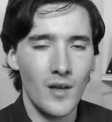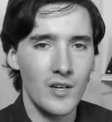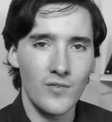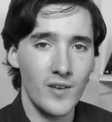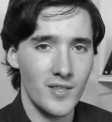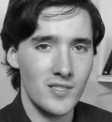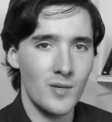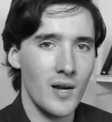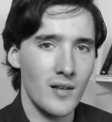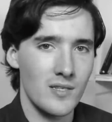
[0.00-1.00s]
and you find that
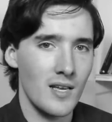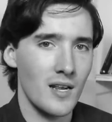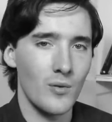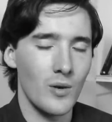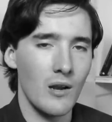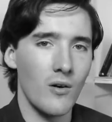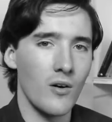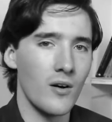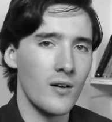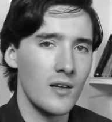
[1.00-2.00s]
someone else has had it all
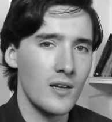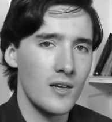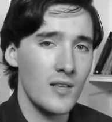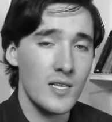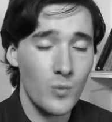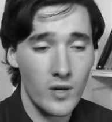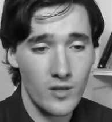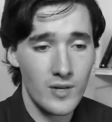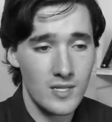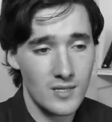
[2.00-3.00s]
along. That's one
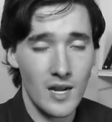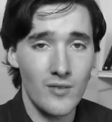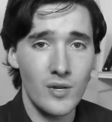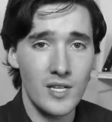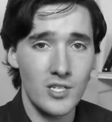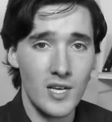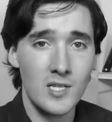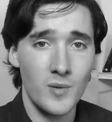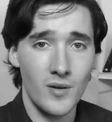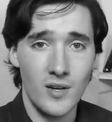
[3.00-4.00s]
of the reasons I love reading
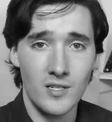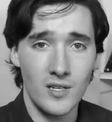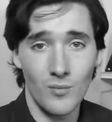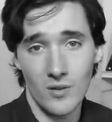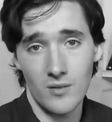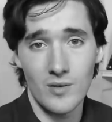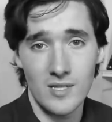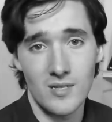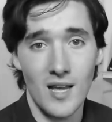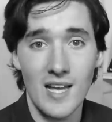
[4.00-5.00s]
Shakespeare, actually, and one of the
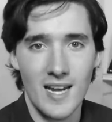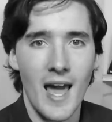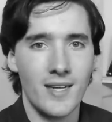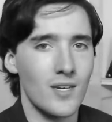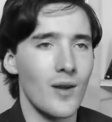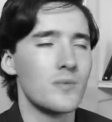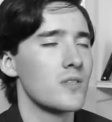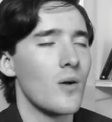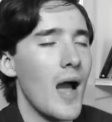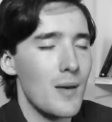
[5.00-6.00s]
reasons that as an actor I'm
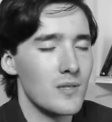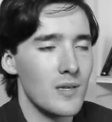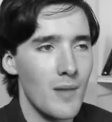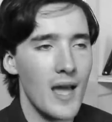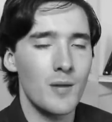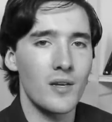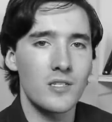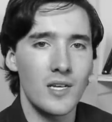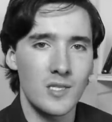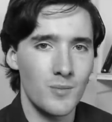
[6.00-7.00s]
so absolutely mad about
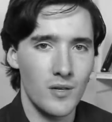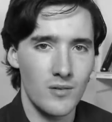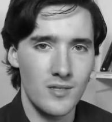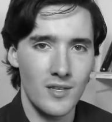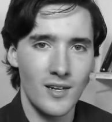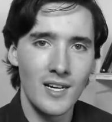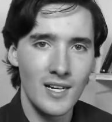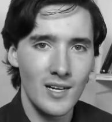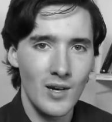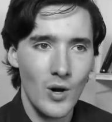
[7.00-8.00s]
Shakespeare is that
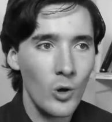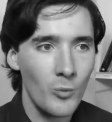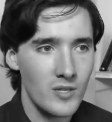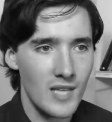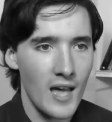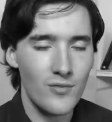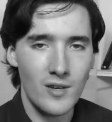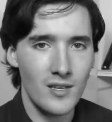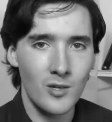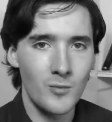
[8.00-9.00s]
almost
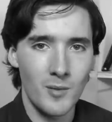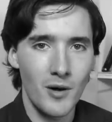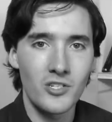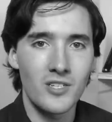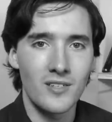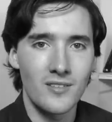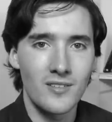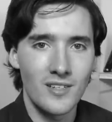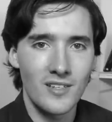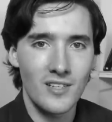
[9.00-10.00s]
every human emotion,
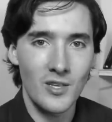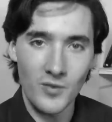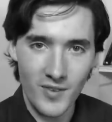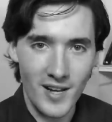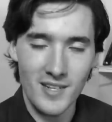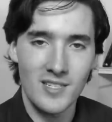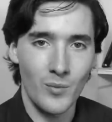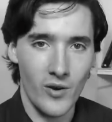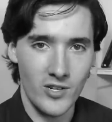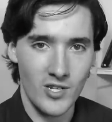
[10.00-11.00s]
you'll find it
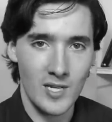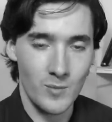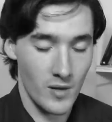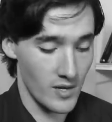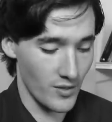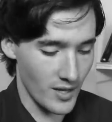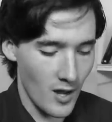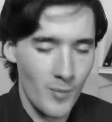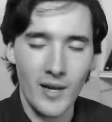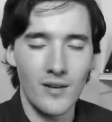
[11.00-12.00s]
somewhere in Shakespeare. You'll think,
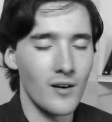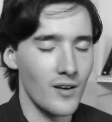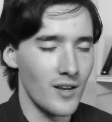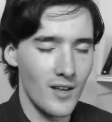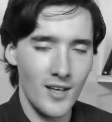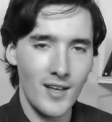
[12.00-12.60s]
oh my god,